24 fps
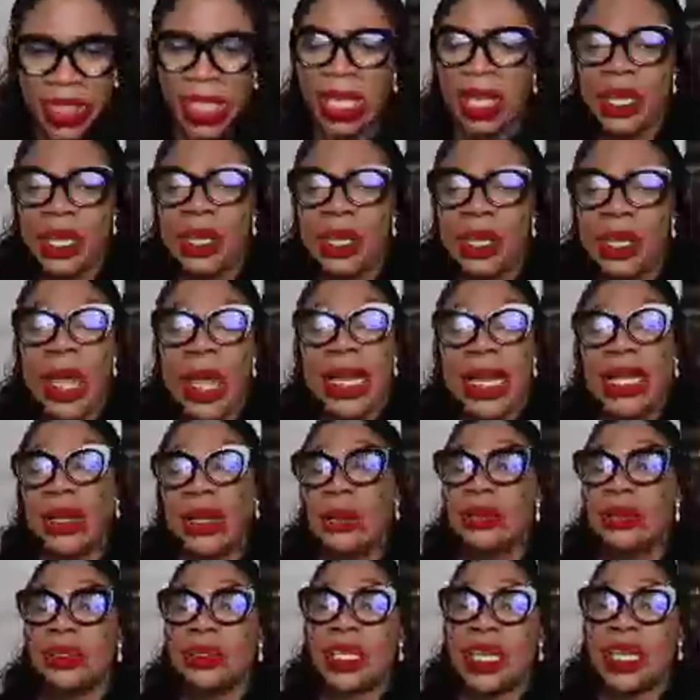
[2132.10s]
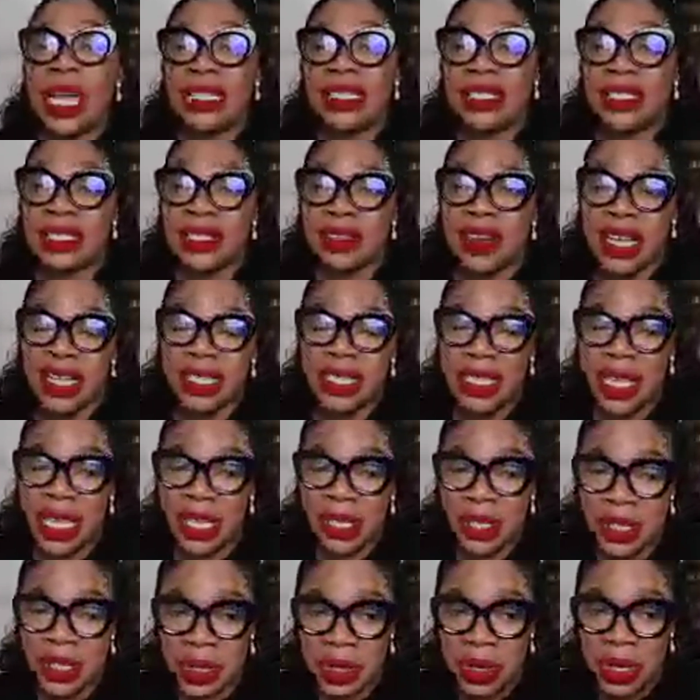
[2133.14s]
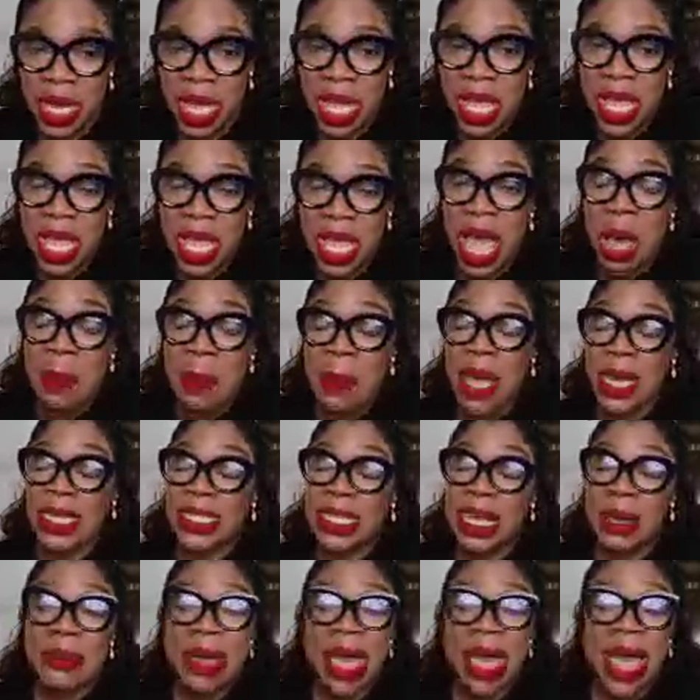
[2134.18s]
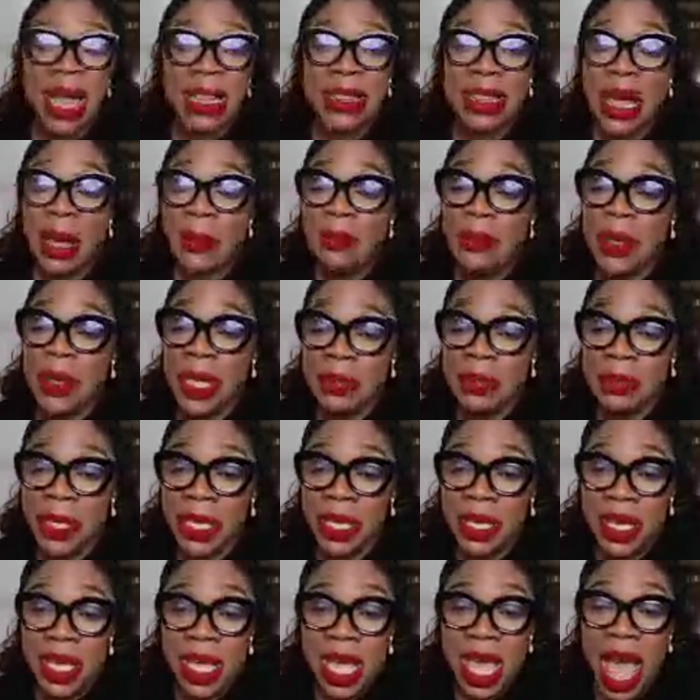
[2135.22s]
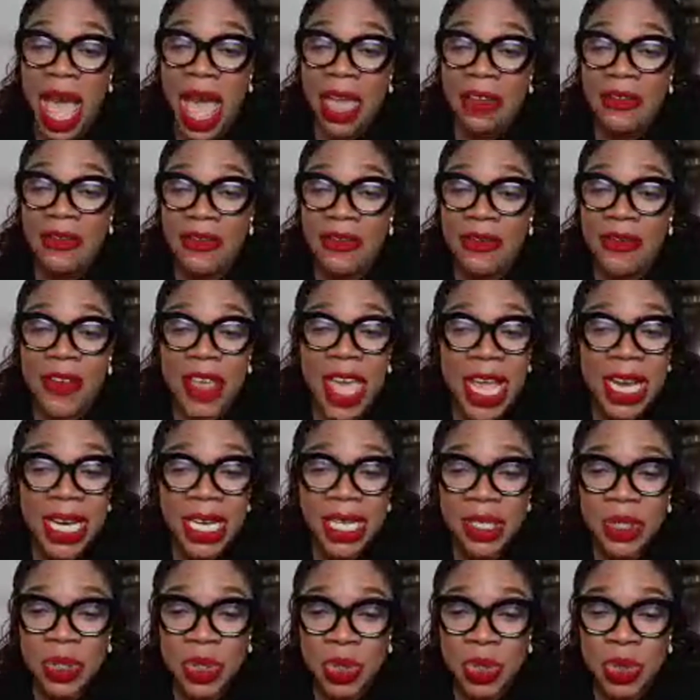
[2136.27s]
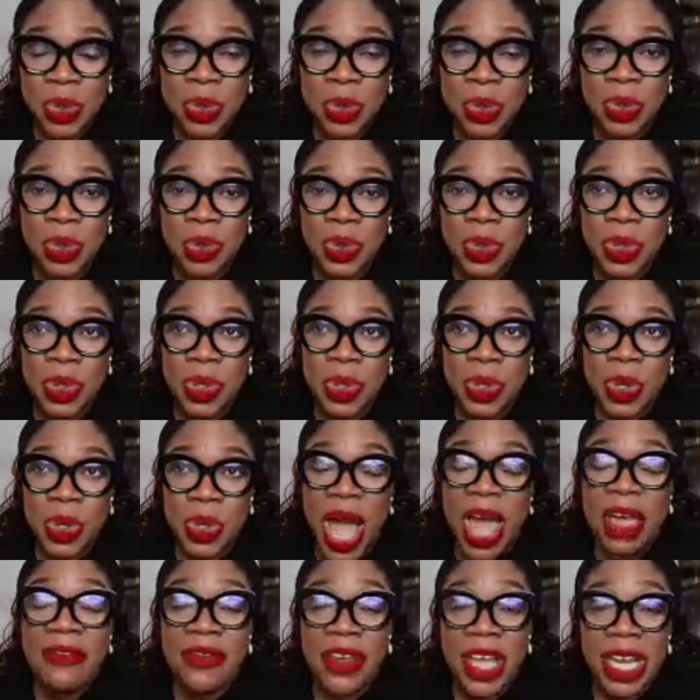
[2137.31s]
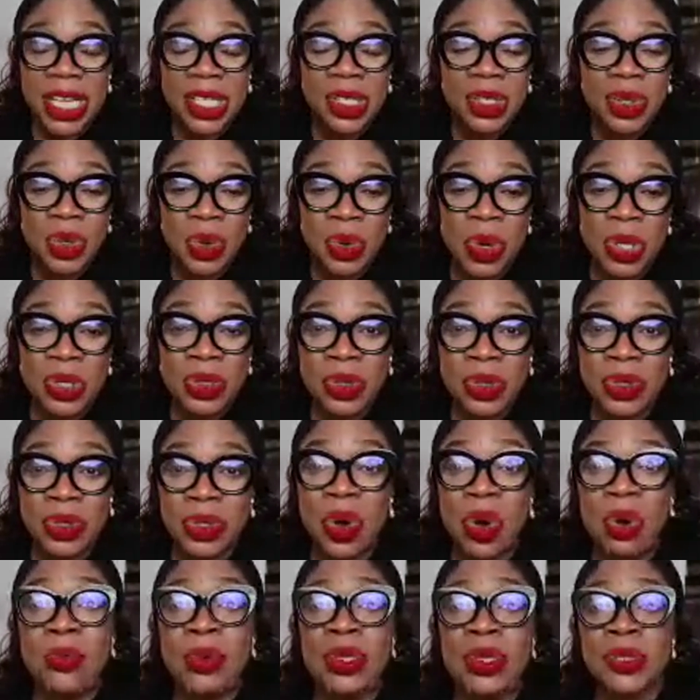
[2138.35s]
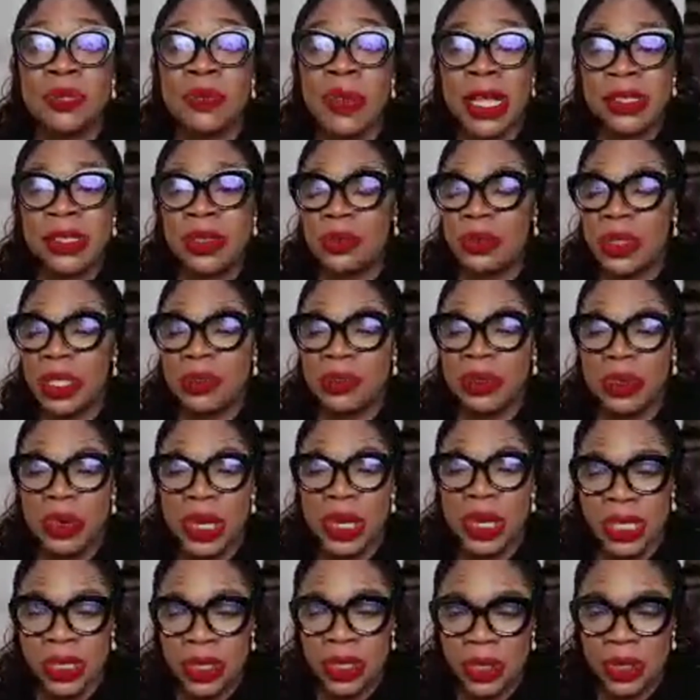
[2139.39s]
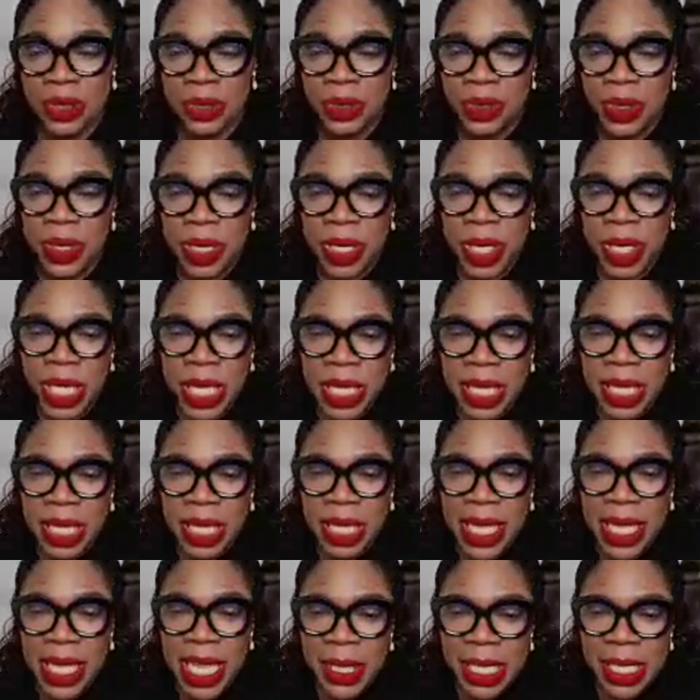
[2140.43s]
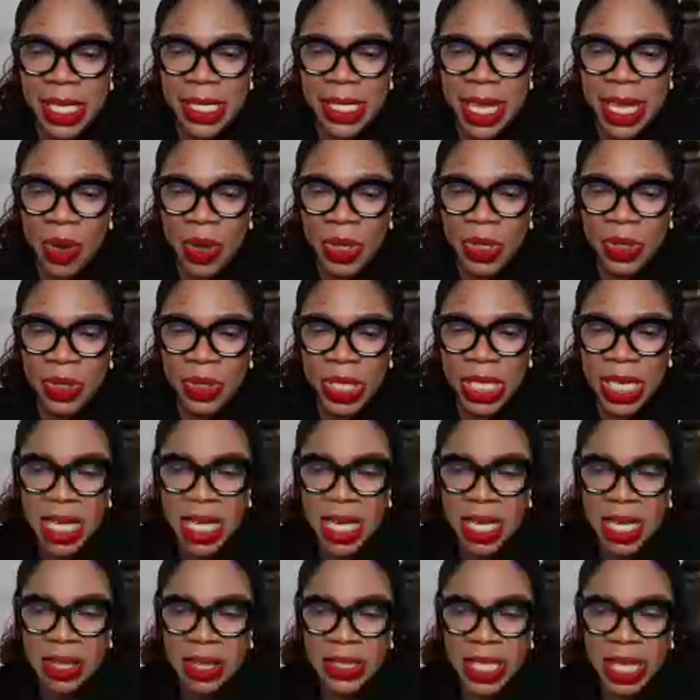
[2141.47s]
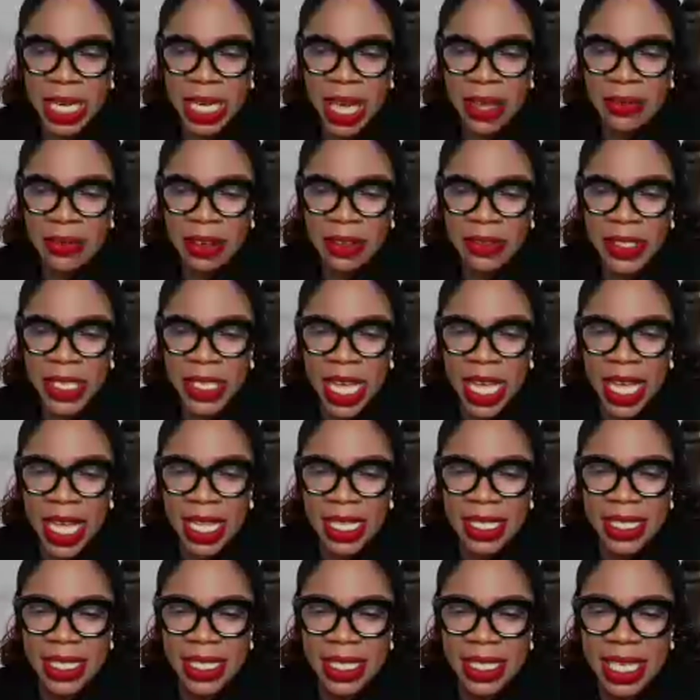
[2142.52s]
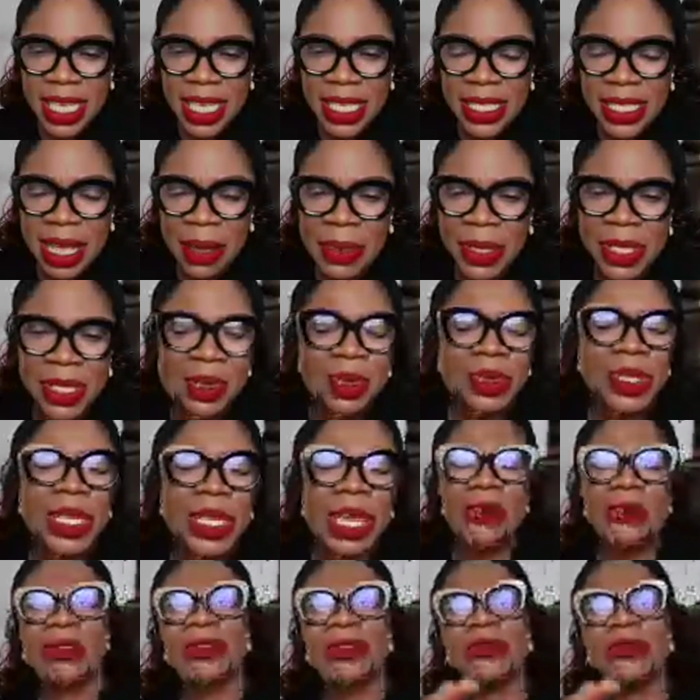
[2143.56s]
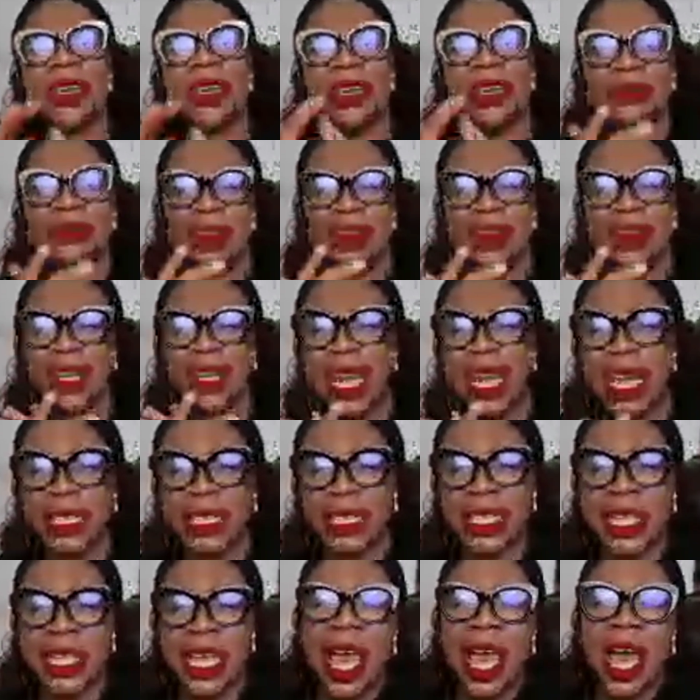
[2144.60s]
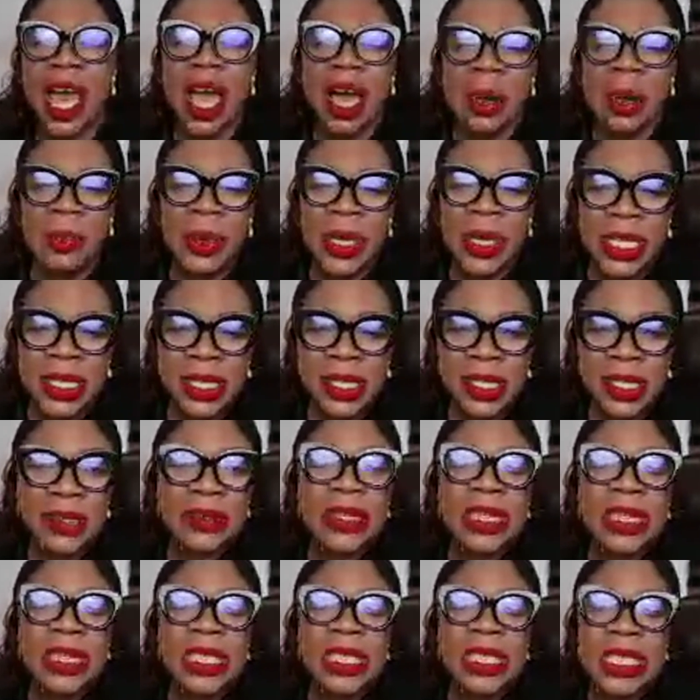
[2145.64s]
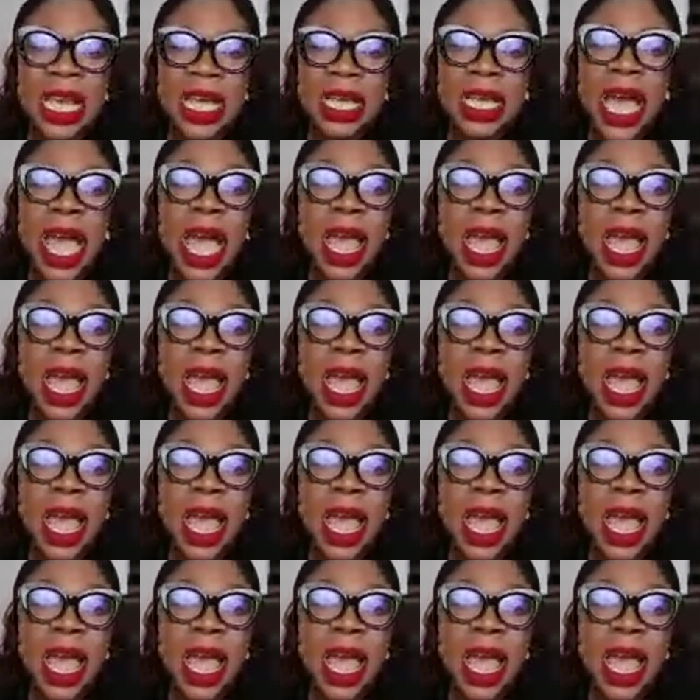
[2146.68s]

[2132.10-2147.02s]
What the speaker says: We ended up doing that cesarean section, and by the time I had that baby, I fell into what was called postpartum depression. Yes, please. And also check out the live after it ends in case I miss it. That would be very, very nice. Please check.